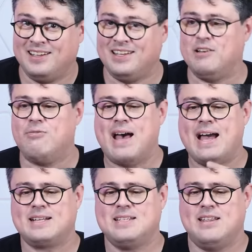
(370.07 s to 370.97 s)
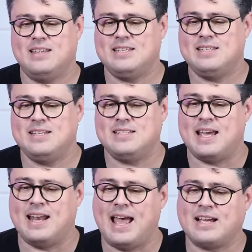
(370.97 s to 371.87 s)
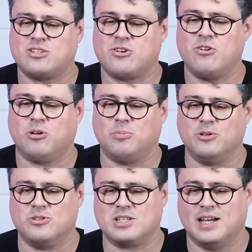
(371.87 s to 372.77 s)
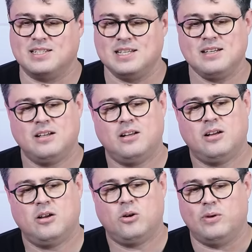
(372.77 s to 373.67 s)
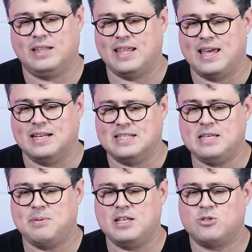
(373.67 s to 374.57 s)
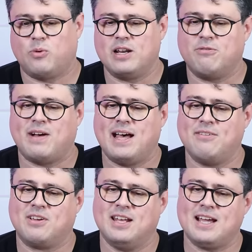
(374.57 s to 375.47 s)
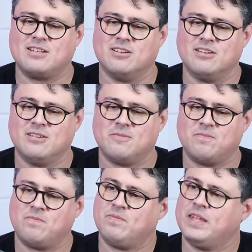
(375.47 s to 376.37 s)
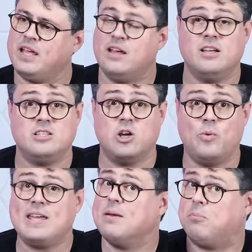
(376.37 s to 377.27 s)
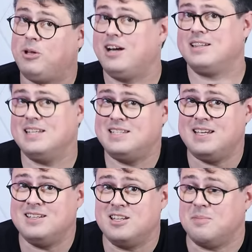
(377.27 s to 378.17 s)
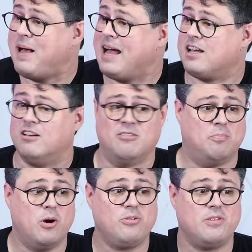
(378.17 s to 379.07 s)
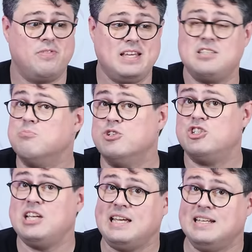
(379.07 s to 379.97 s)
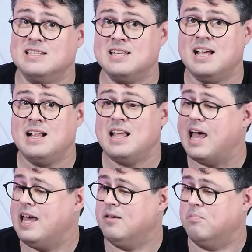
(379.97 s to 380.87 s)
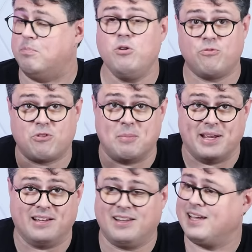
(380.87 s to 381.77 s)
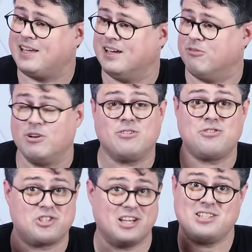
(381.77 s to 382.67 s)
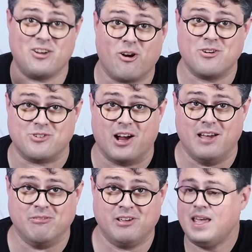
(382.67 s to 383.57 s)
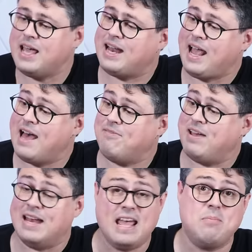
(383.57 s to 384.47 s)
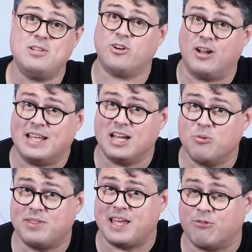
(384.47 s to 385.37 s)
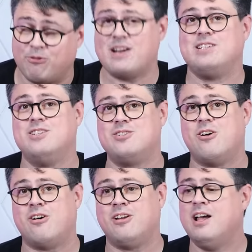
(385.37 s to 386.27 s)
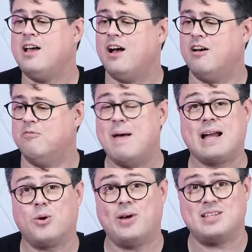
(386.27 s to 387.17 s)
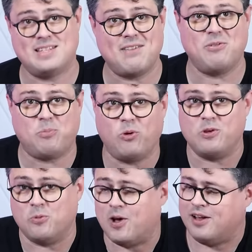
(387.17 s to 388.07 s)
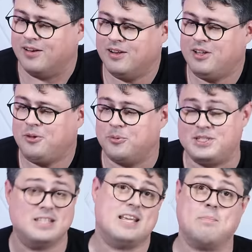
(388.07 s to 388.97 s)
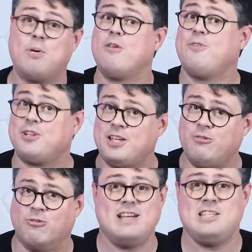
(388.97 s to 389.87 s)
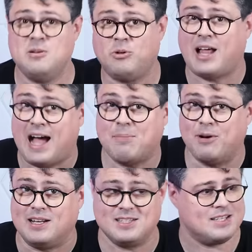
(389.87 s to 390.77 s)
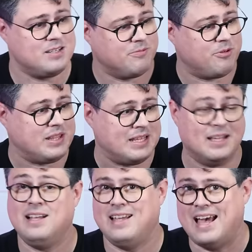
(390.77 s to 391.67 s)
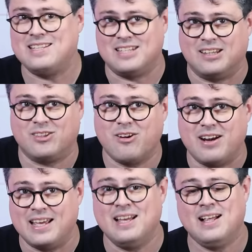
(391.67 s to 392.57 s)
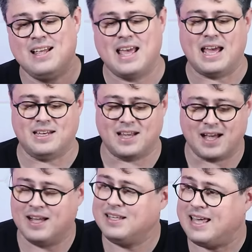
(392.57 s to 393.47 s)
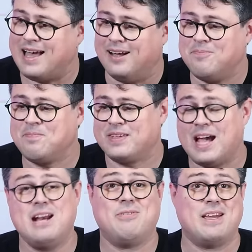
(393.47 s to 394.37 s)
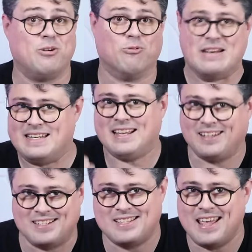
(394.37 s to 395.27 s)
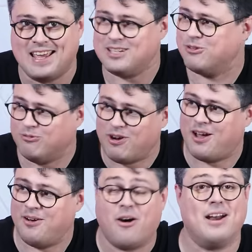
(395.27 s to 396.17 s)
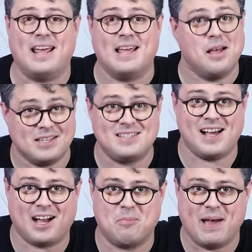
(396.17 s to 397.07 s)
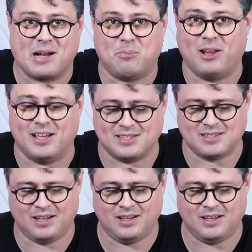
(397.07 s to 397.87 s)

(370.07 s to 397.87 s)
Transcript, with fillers: In fact, this is an external Blue SCSI with a DB25 connector. So we can plug this into the back of both of these machines and boot from it like a real SCSI hard drive. And I have an image on here with a fresh install of macOS 7.1, which is a perfectly reasonable operating system for the SE/30. And yeah, kind of a ridiculous thing to run on a stock Mac Plus.